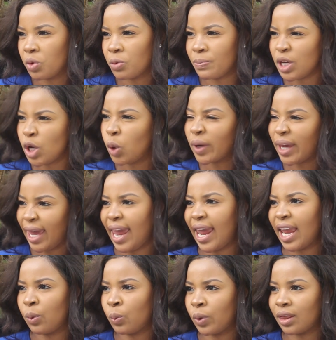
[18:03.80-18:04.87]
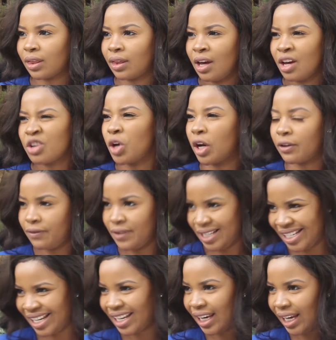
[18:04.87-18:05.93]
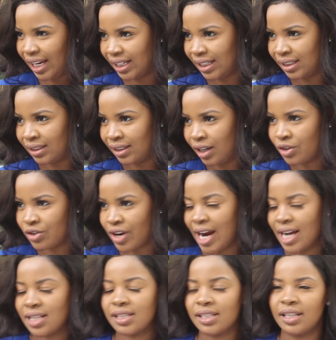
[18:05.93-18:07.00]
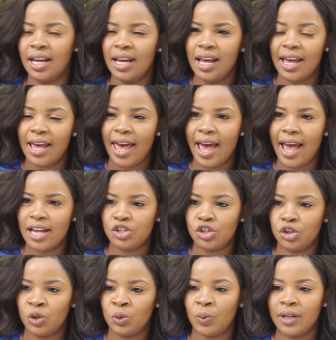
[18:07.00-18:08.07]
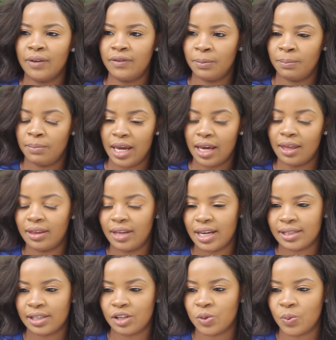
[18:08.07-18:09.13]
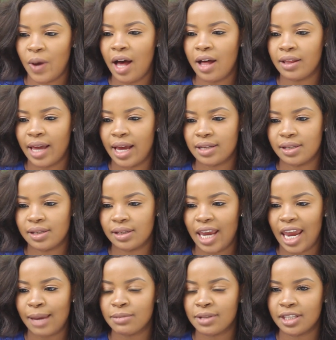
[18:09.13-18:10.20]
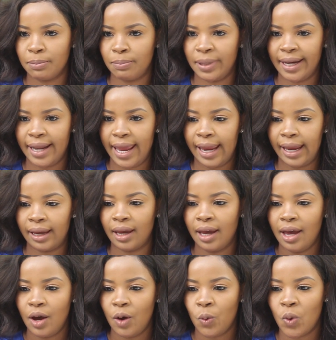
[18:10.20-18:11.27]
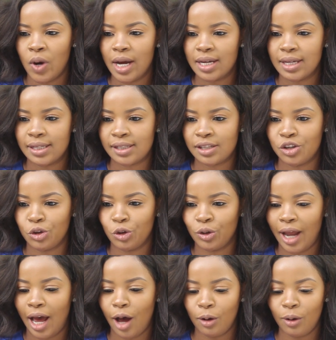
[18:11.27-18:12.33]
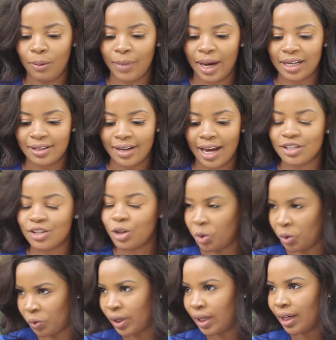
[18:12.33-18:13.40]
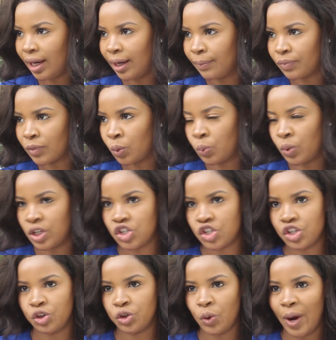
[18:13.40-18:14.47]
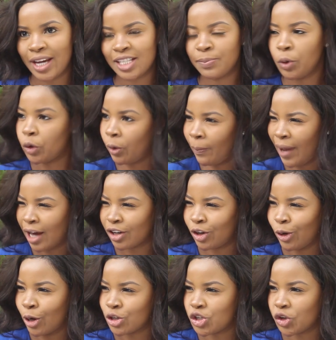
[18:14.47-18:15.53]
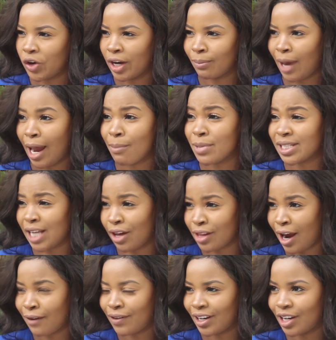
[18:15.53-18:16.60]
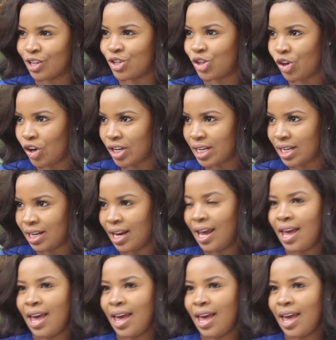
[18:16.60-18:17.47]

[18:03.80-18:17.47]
or be okay with not fitting in, right? And, you know, one of the big things as well that came into play was, you know, now my dad's career, which, you know, I spoke about a lot during my South Africa journey,